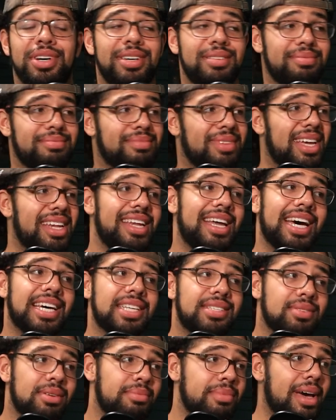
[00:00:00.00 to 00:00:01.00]
it, and
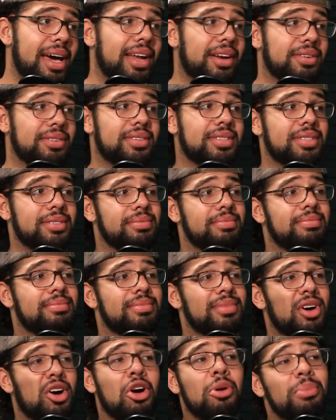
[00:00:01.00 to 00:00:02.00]
that's what matters.
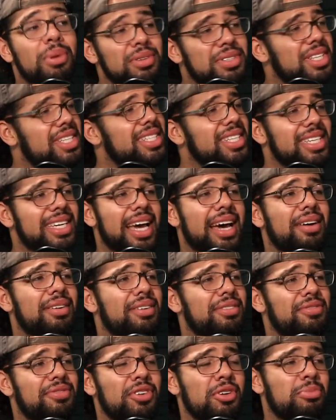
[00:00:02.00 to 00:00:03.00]
Almost doesn't count
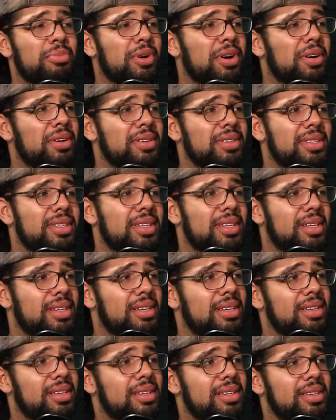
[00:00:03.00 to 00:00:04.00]
in football.
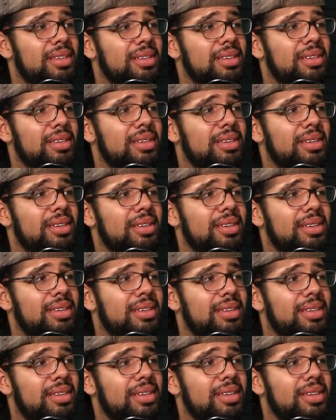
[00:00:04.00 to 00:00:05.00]
Yes, but is it
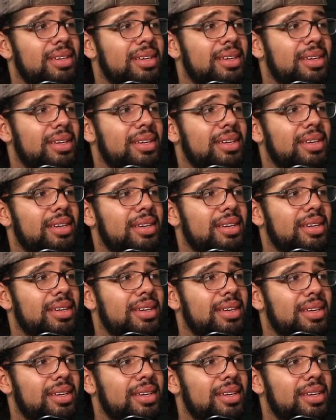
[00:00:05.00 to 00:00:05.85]
more of a mistake